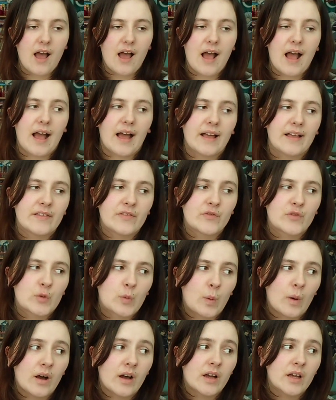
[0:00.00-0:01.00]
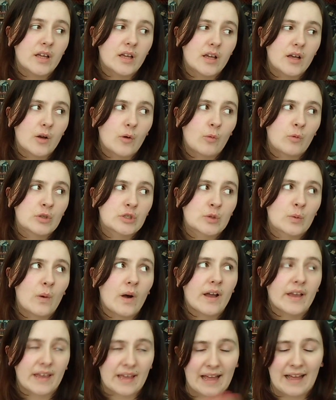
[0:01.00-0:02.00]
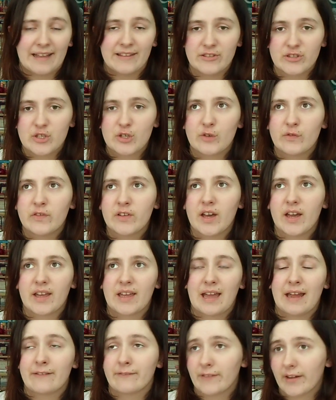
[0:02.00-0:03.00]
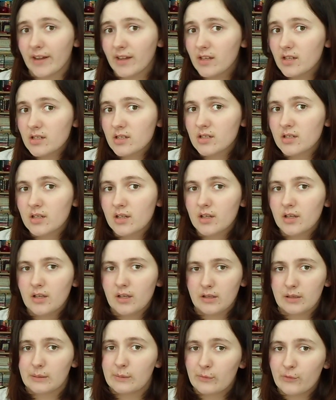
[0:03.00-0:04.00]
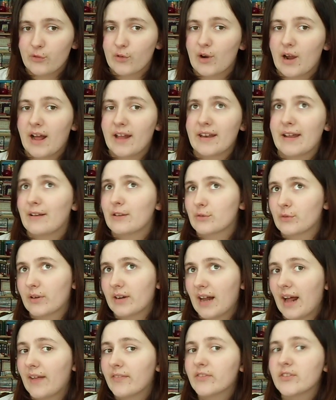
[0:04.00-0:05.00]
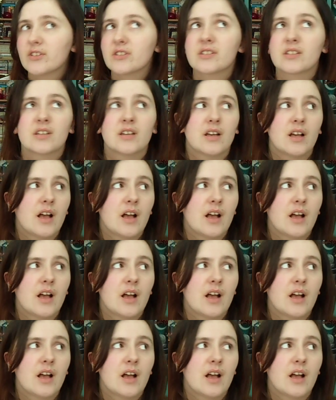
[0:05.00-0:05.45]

And what I can't do with it, I can't write, because beforehand I was right-handed,